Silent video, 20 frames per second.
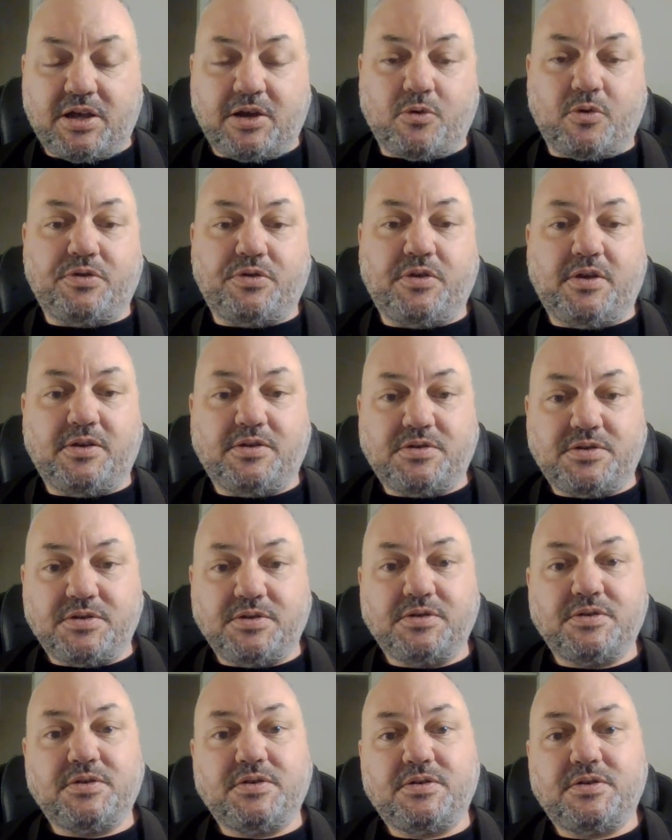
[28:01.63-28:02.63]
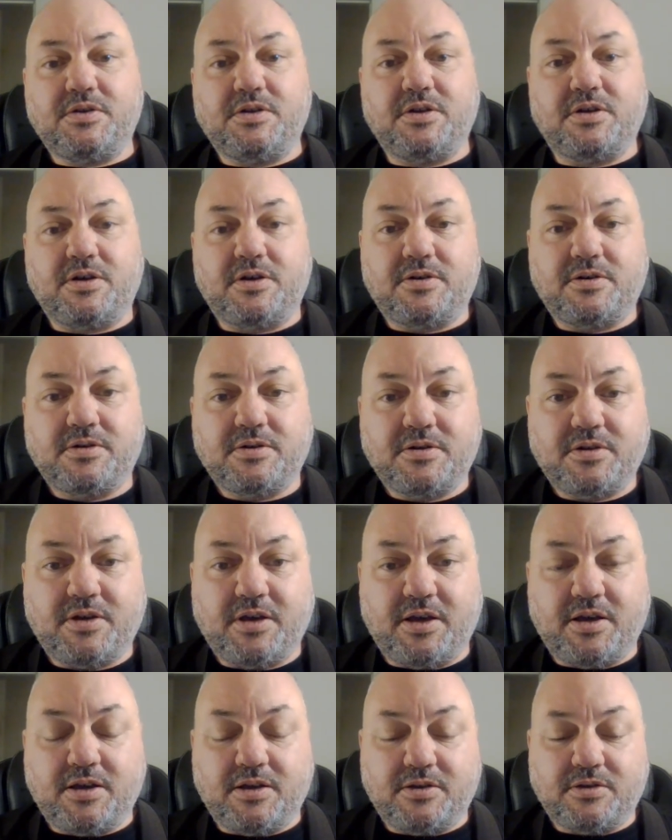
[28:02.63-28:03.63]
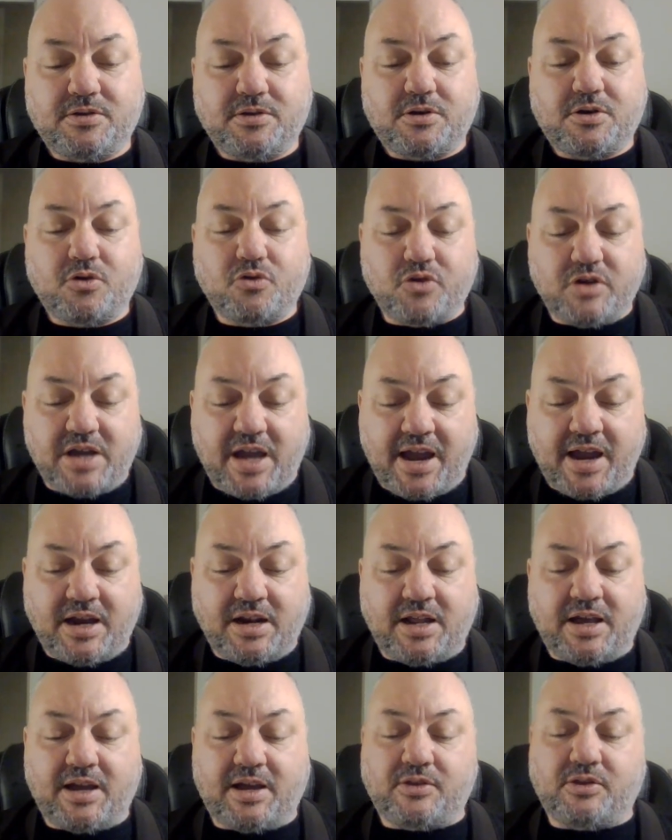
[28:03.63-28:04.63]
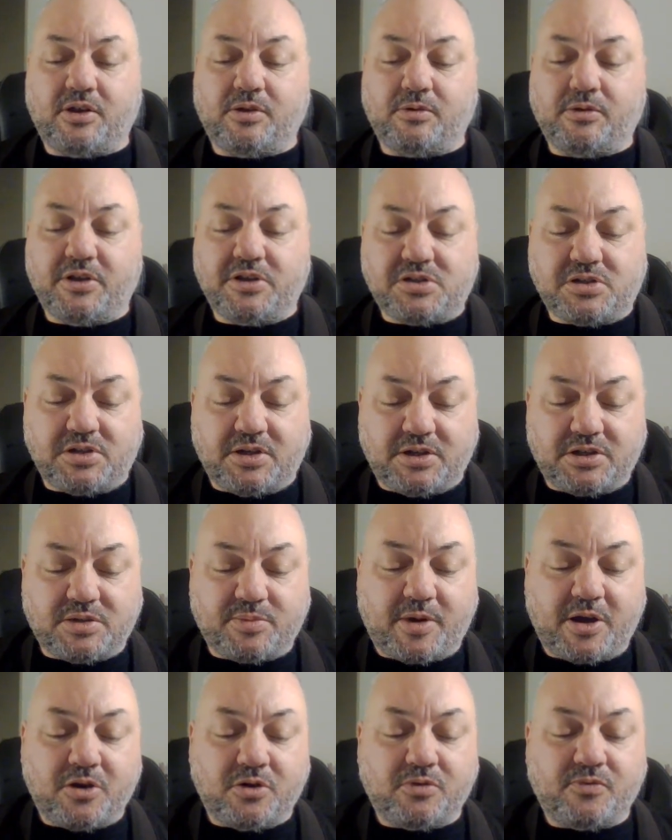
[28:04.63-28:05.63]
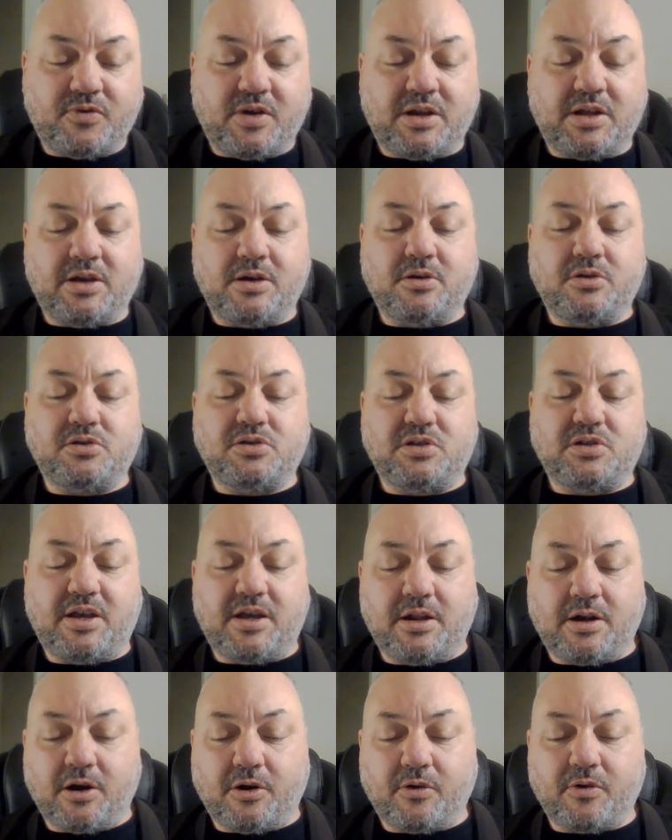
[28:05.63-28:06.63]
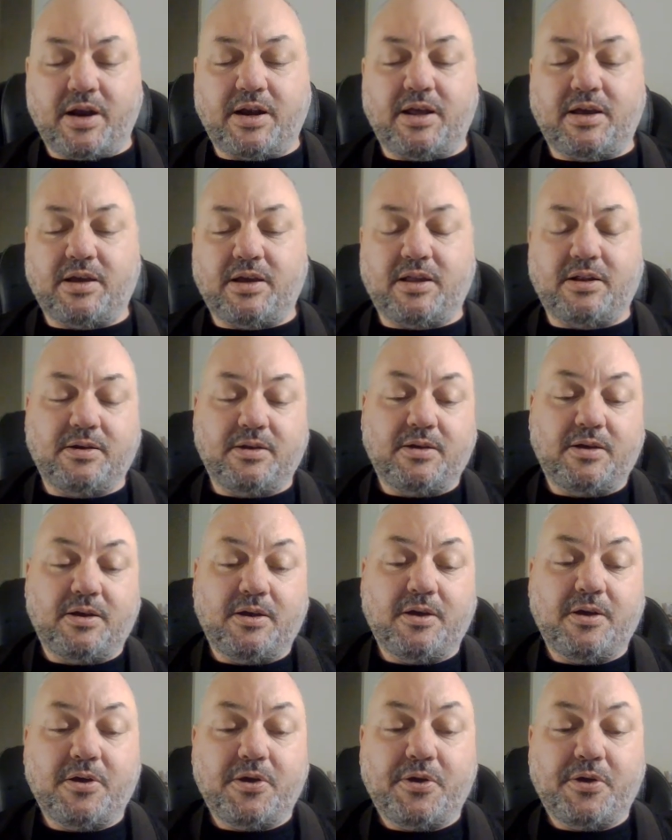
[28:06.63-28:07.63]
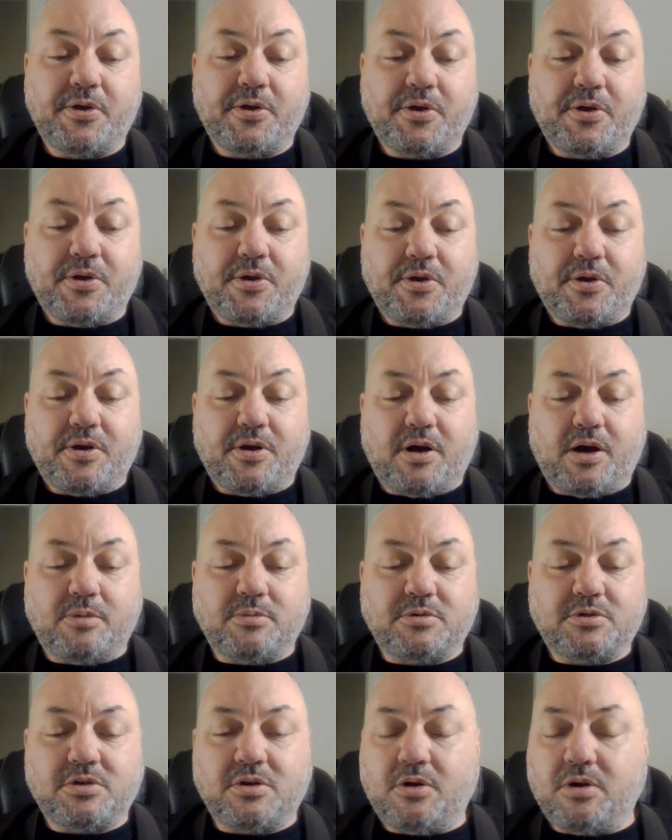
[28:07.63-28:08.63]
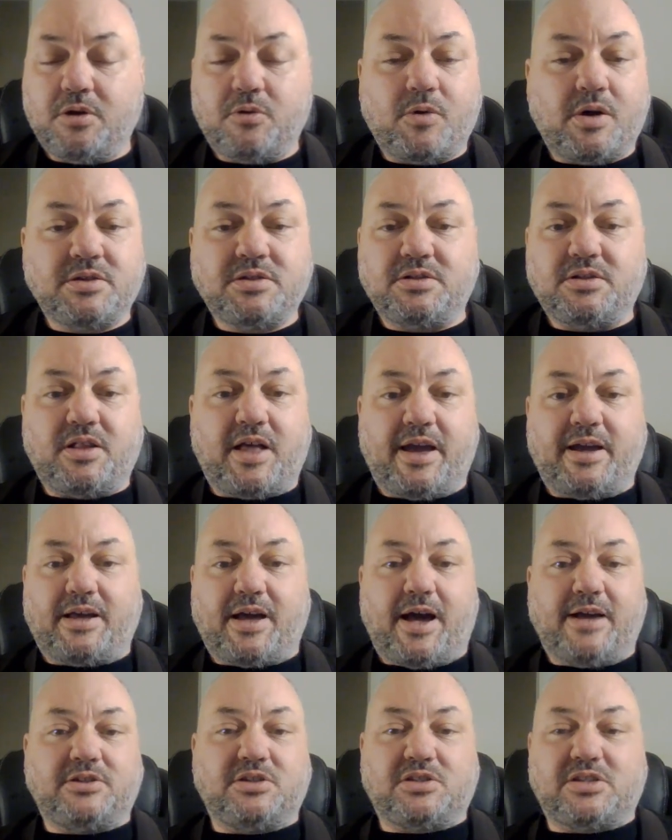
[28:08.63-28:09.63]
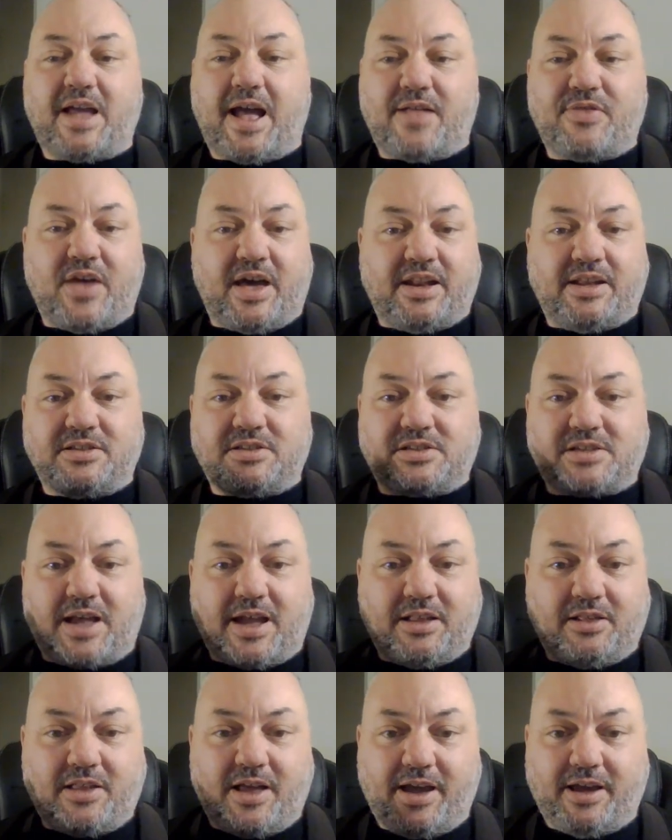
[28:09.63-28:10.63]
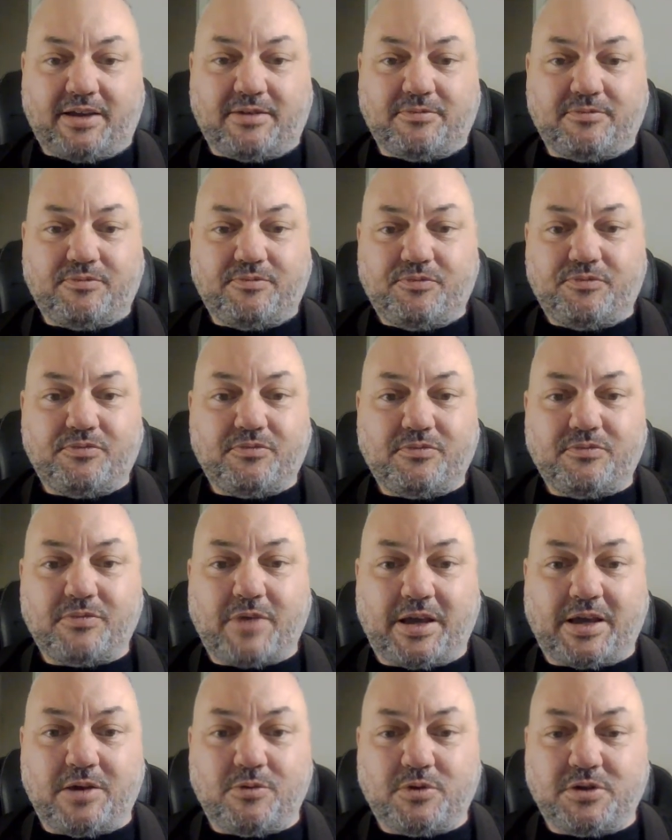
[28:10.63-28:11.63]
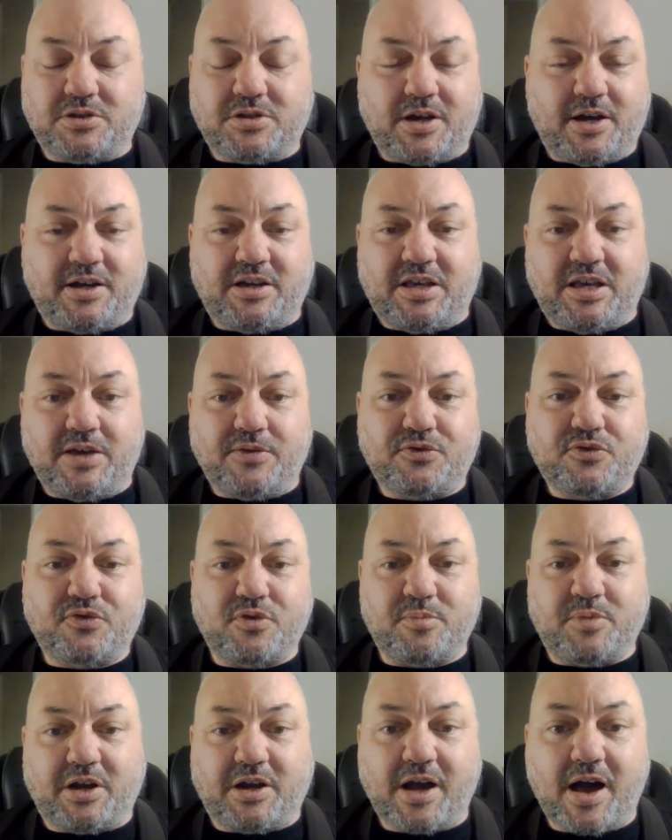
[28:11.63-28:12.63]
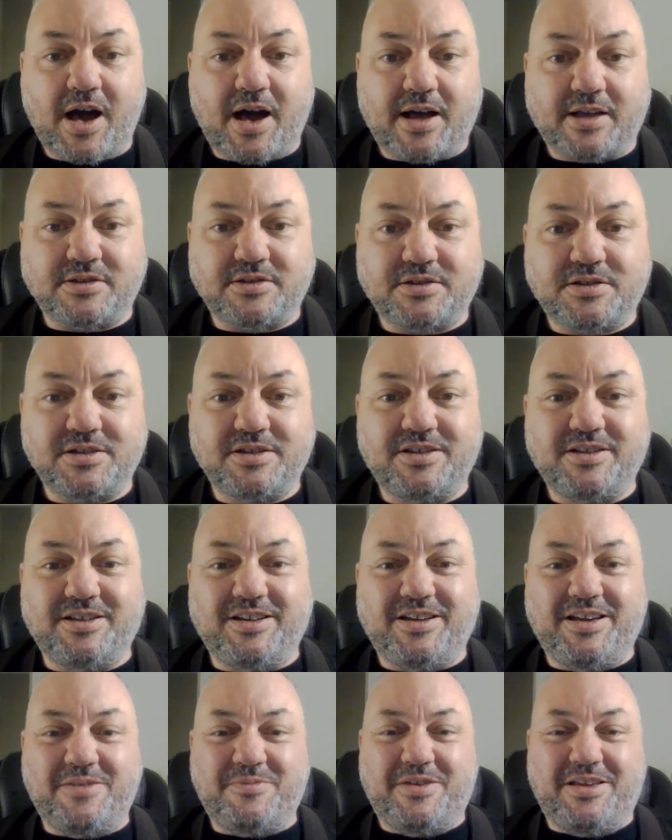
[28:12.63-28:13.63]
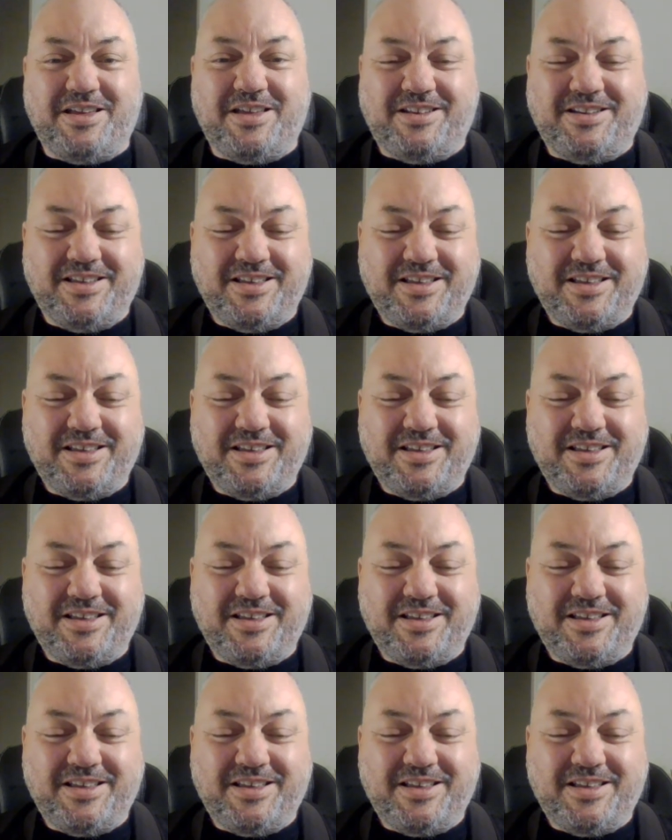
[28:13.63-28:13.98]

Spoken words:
with it, and creating, and then listening to my own videos and integrating. And so it wasn't like I just had that insight like it was a gift from the gods. I mean,